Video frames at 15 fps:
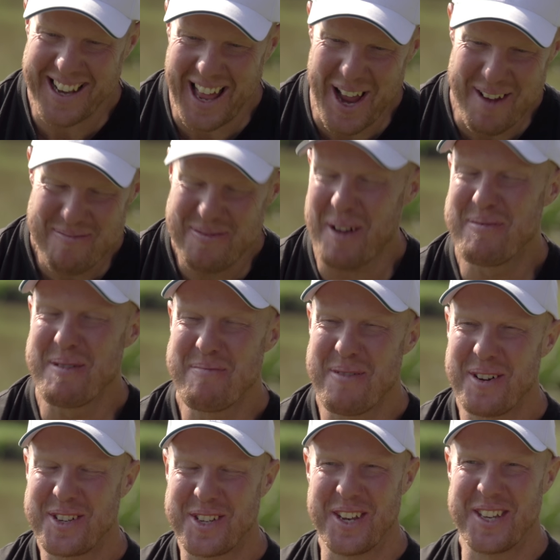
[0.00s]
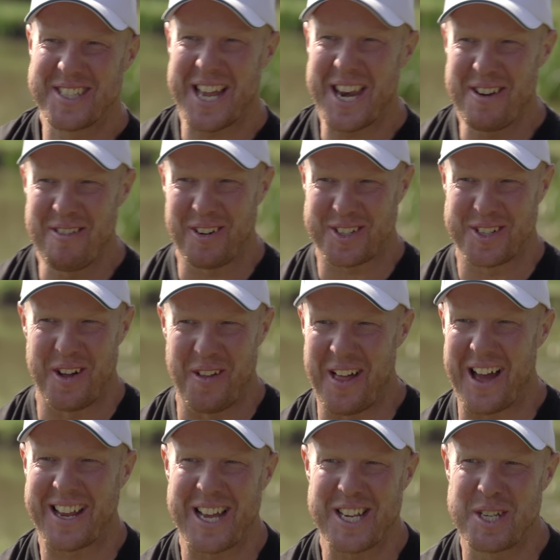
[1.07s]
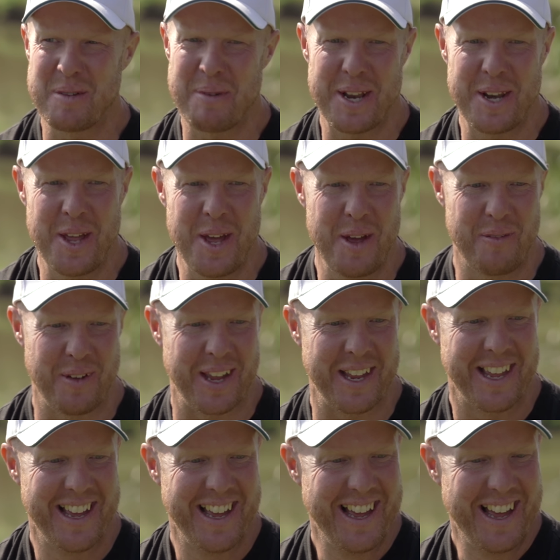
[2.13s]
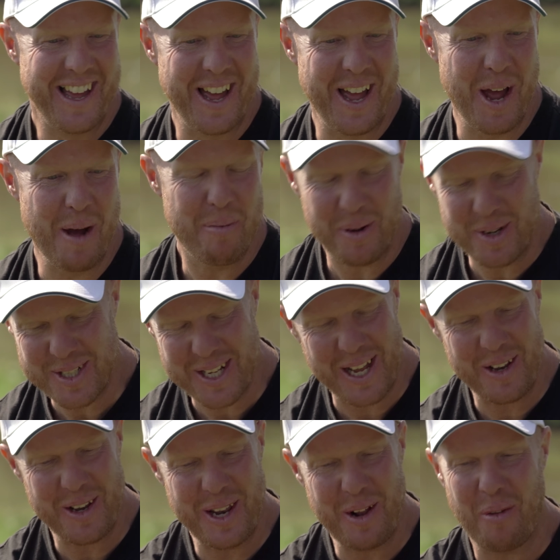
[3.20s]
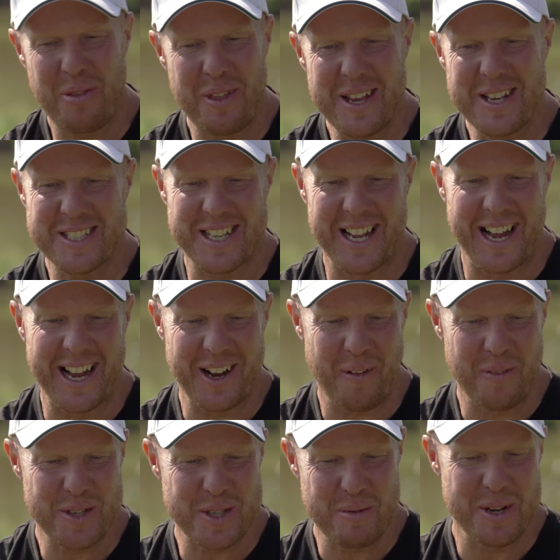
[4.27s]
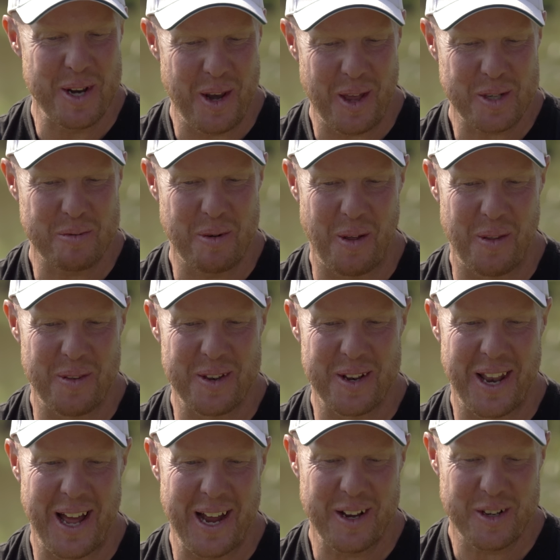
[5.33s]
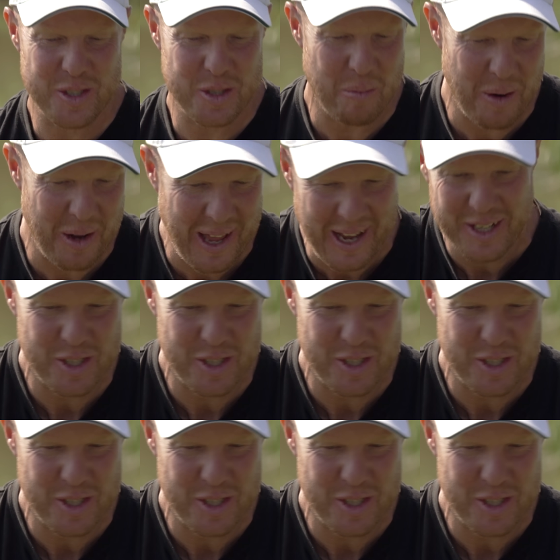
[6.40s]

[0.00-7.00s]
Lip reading: like proper put you on tenterhooks and all that. It gets you a bit nervy. But it's like little things like obviously when you lost one, you're like someone like